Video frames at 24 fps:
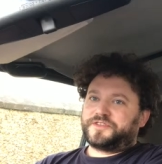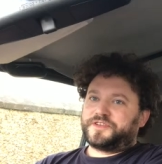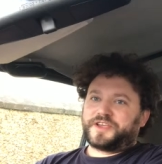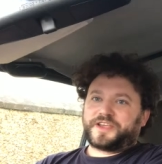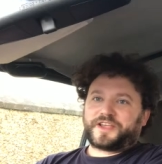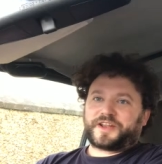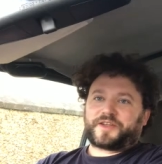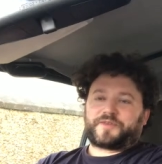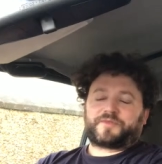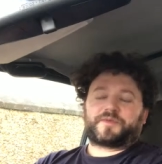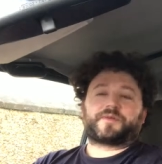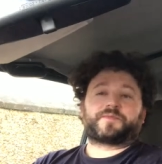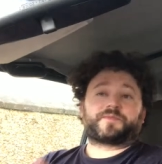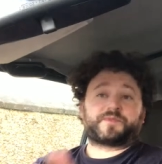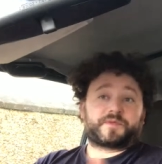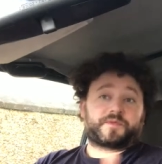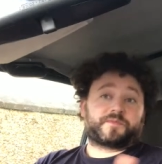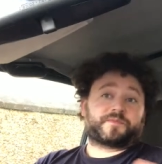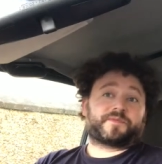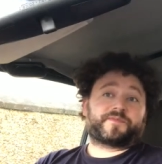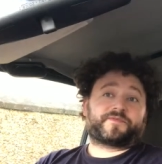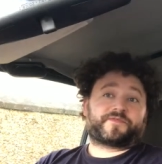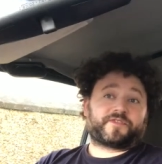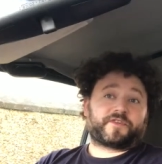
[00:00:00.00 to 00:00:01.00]
you know
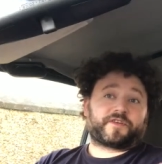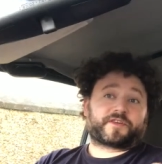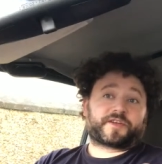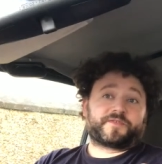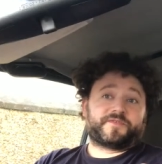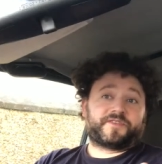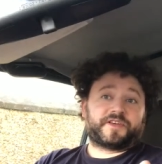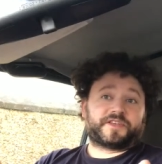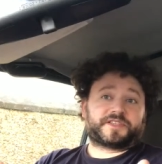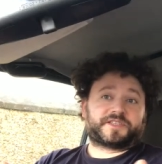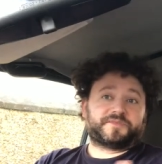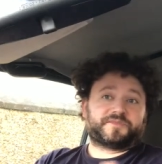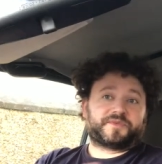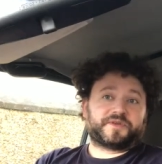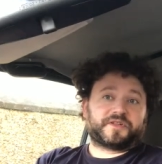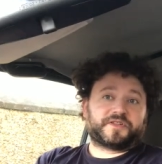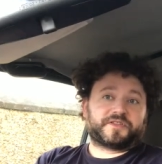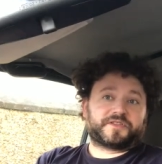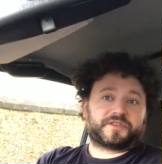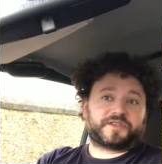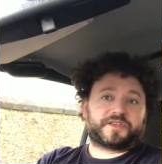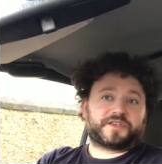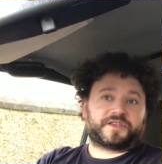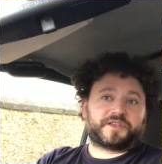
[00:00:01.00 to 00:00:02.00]
for a
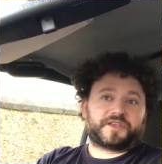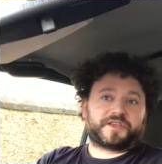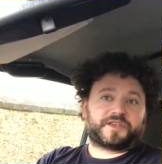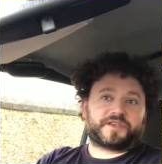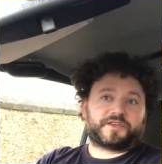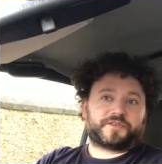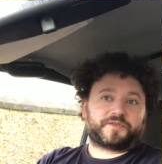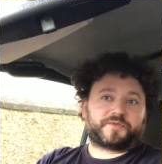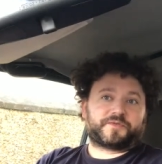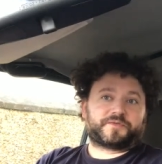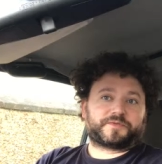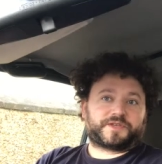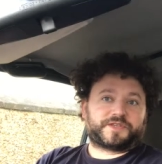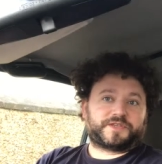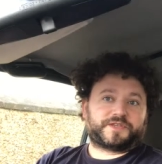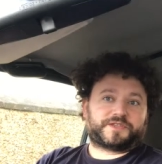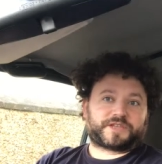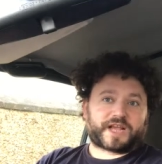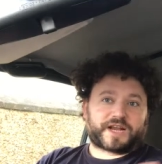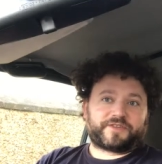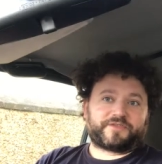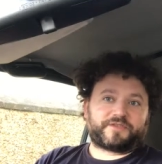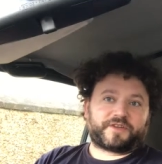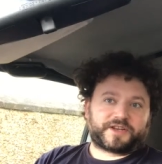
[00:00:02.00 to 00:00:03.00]
convertible you're
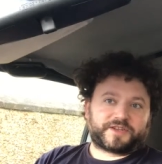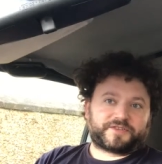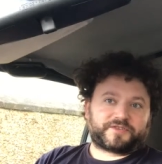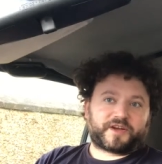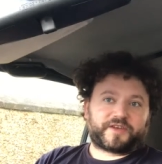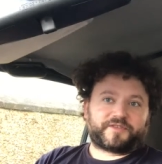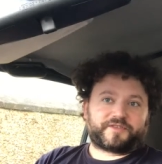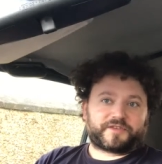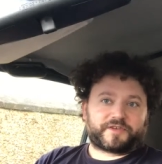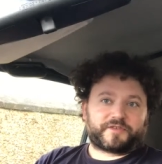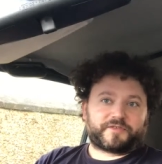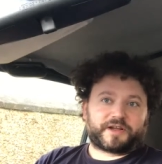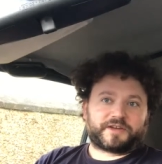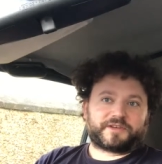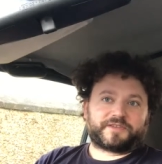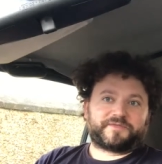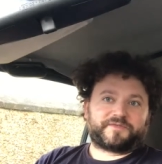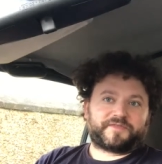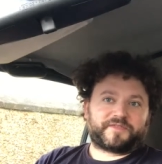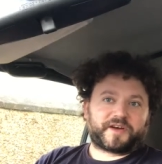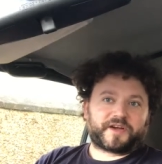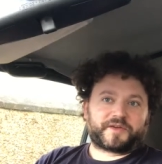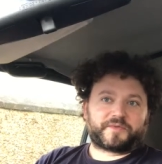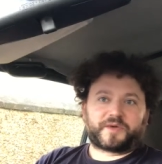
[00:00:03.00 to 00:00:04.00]
generally driving around in
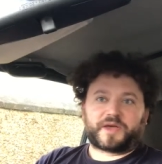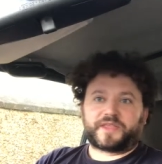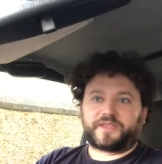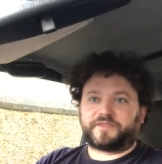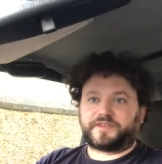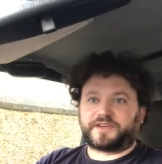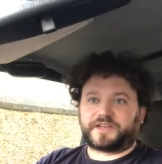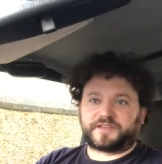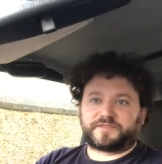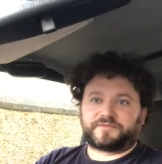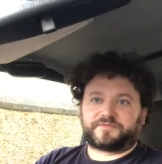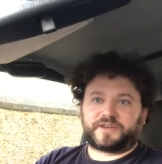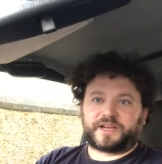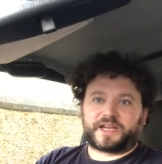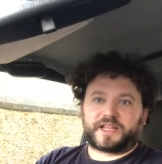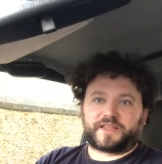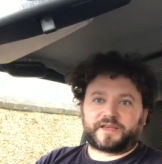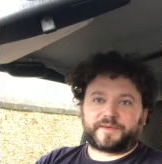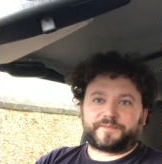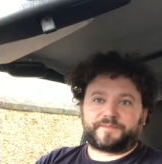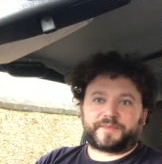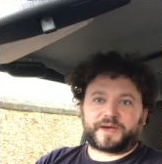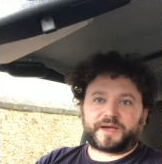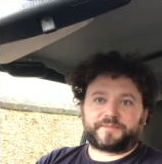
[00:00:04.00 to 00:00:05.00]
fine weather it doesn't really
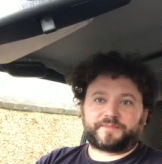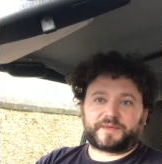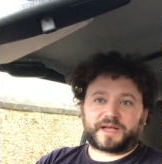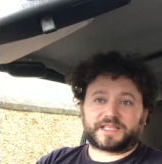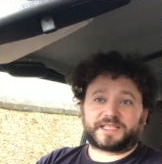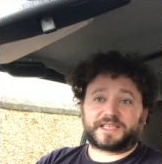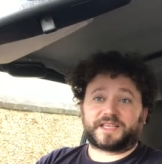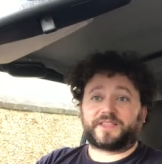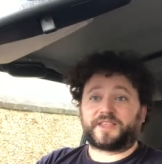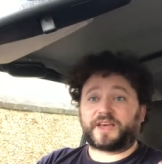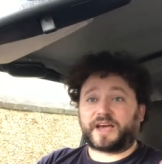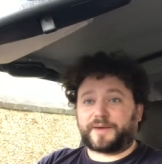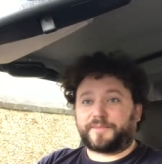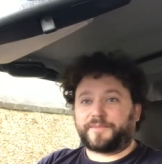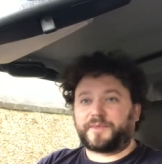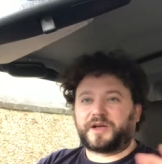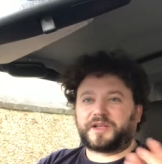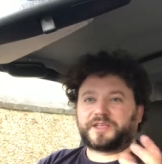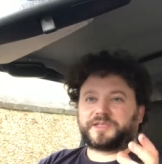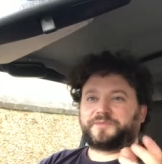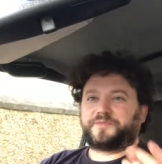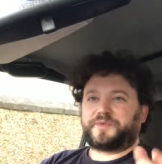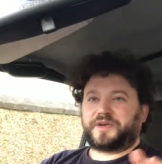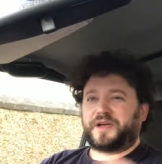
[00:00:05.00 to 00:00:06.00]
that matter that
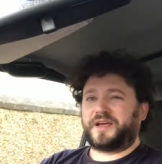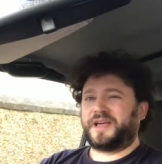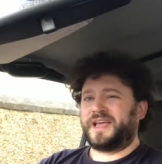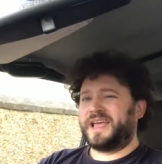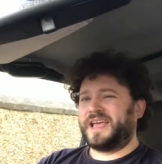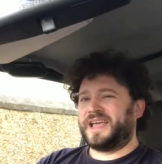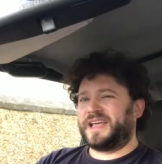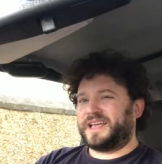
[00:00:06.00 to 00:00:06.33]
much but